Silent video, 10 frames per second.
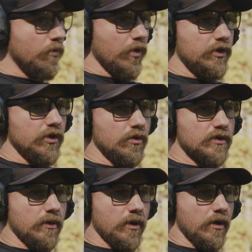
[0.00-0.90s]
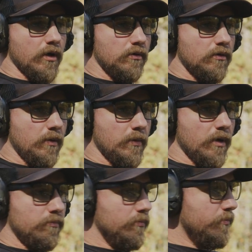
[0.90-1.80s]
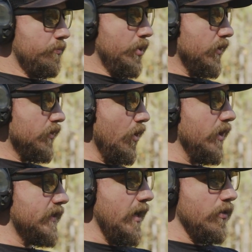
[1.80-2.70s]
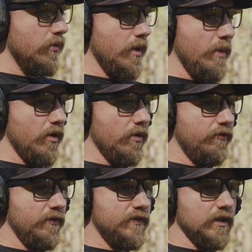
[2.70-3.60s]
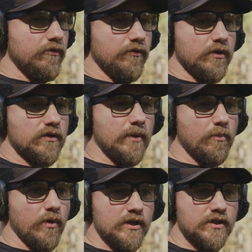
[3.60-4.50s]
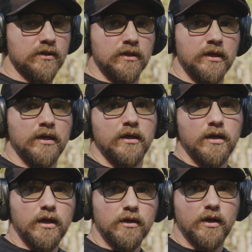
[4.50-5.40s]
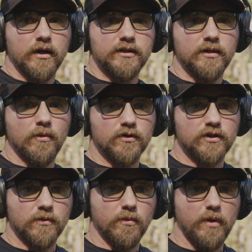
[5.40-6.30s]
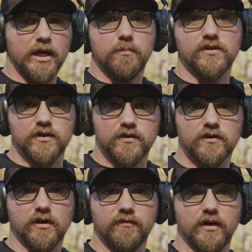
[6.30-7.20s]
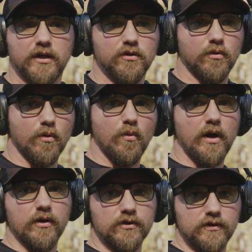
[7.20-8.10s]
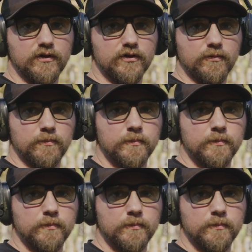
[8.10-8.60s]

thing we're gonna do is I'm gonna put the targets out at about a 15-foot separation and kind of demo some of the body position stuff that I do on a wider transition.